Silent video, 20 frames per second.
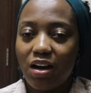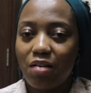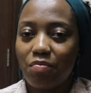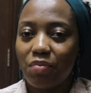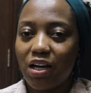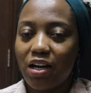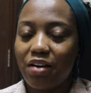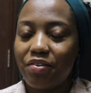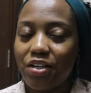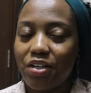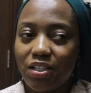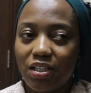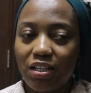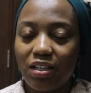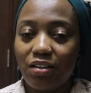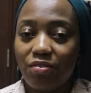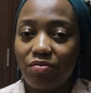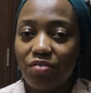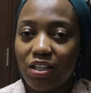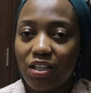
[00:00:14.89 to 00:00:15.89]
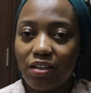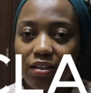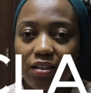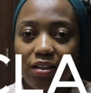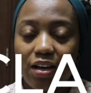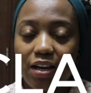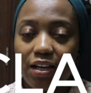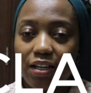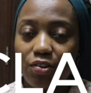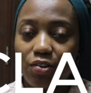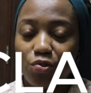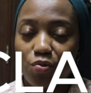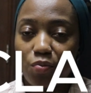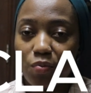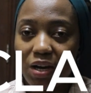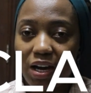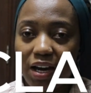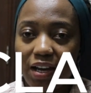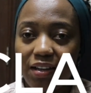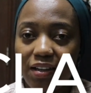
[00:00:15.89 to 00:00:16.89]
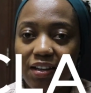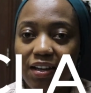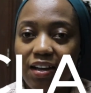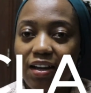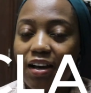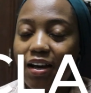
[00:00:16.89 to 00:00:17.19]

I'm currently living here in Dubai.